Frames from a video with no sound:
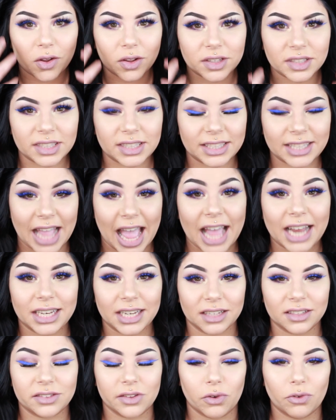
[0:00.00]

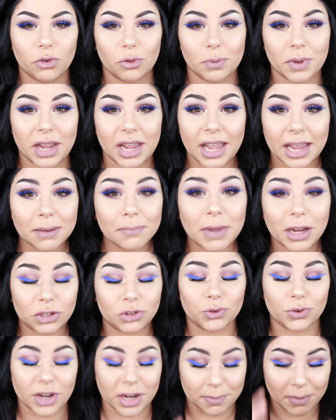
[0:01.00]
sadness over me in my
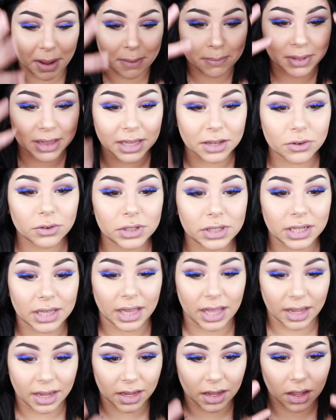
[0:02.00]
dream. I'm literally
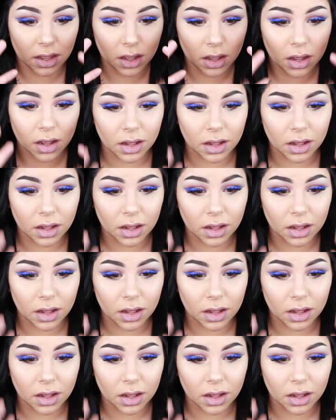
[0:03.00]
like